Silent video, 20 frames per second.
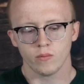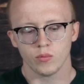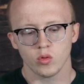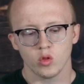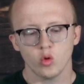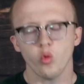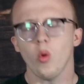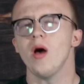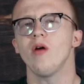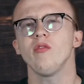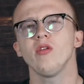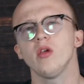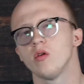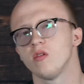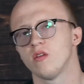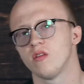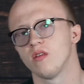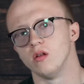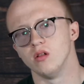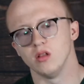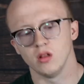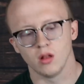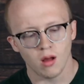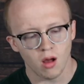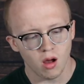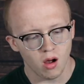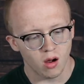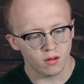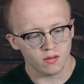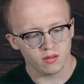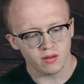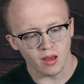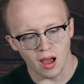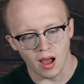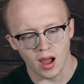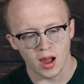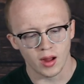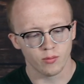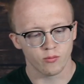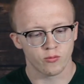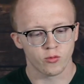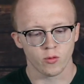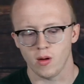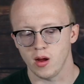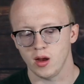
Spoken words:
12 years is a long time for